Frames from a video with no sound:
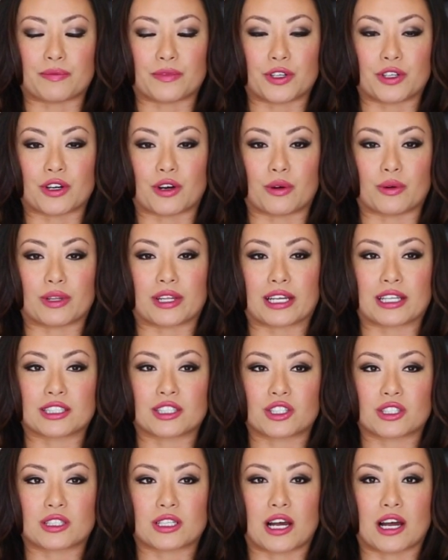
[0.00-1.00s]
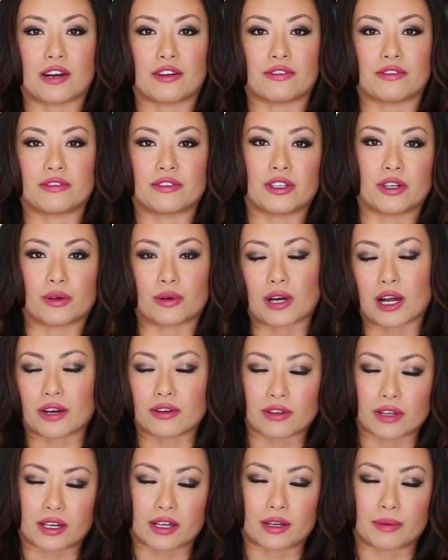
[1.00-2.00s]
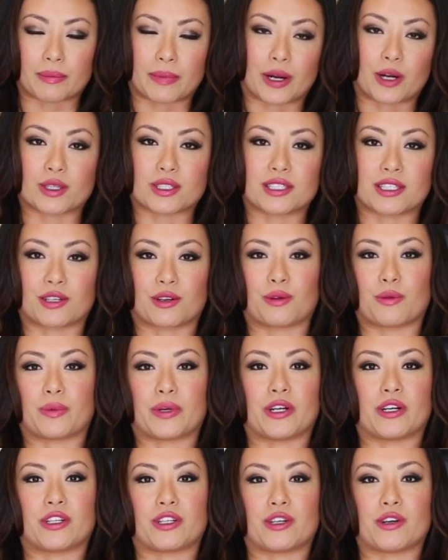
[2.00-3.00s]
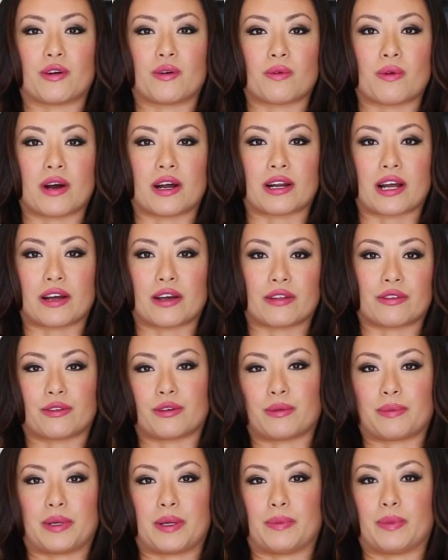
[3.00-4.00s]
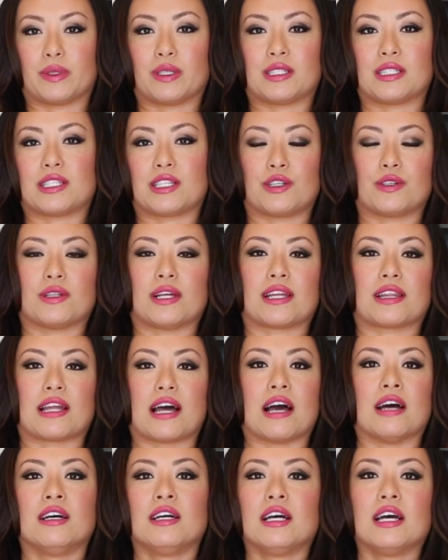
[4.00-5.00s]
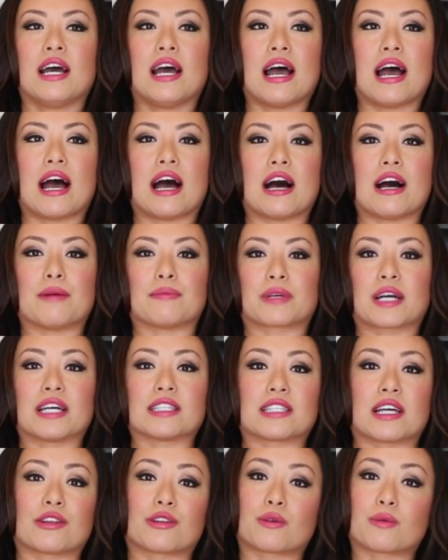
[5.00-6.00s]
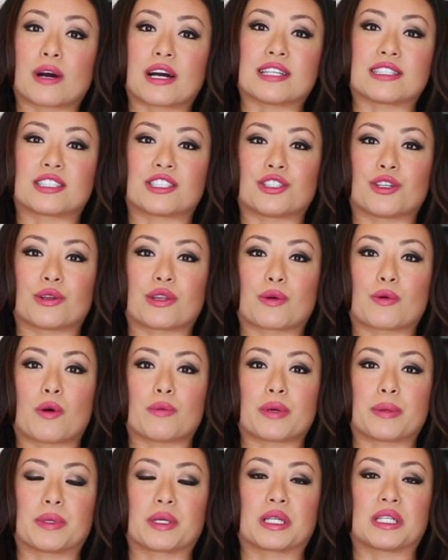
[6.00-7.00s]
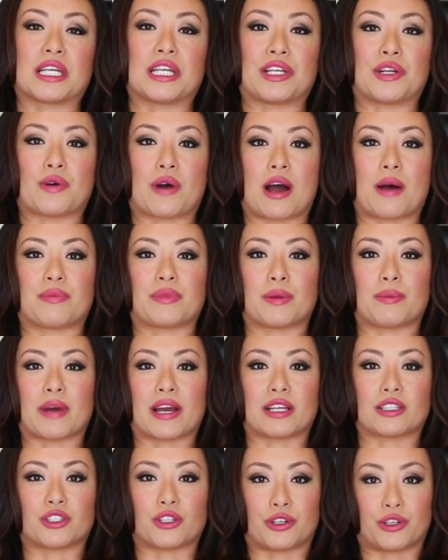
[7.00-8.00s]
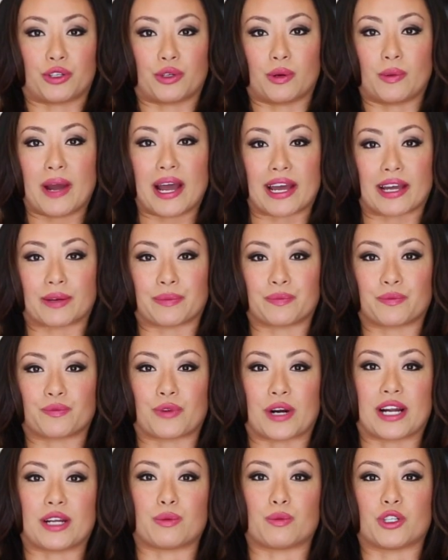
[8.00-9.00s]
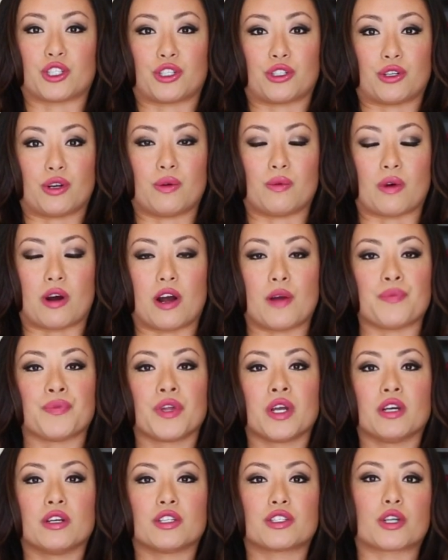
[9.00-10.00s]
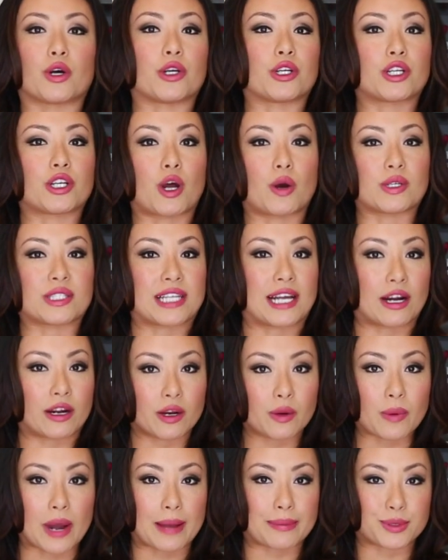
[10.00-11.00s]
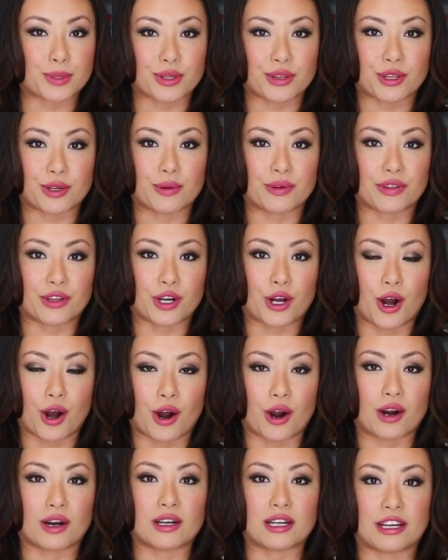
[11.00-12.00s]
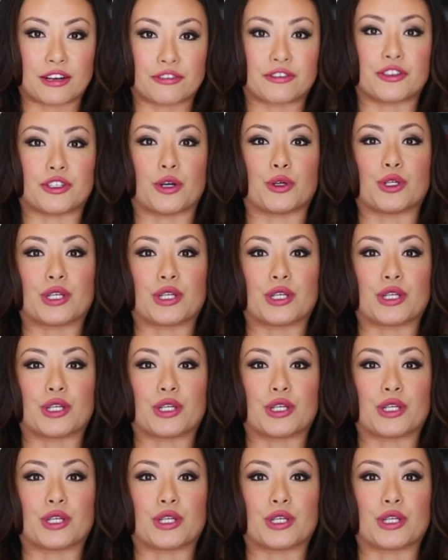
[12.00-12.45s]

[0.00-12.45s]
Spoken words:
like it's just kind of like embarrassing or weird. You don't want other people to see you like that, because otherwise, they won't be able to clean you up. They might turn you away, right? Which you don't want. So you can always carry wipes with you in the car if you